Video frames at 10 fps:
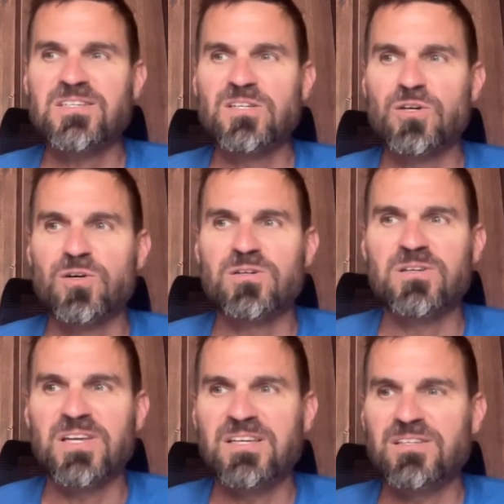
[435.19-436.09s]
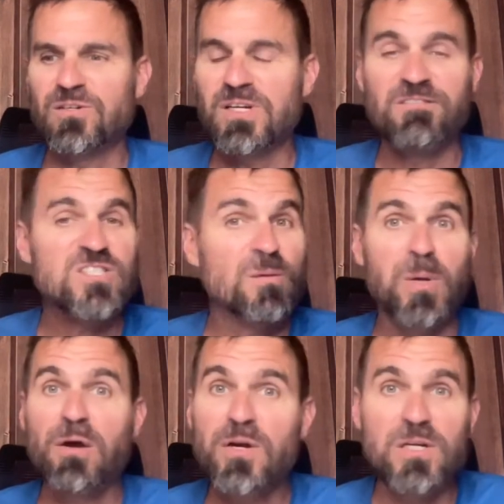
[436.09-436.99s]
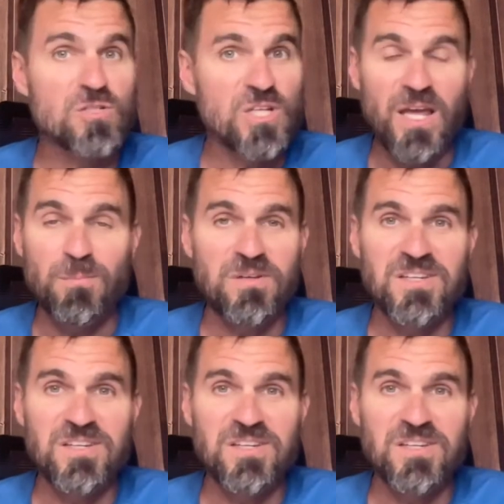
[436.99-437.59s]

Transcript: you're you're in superior shape.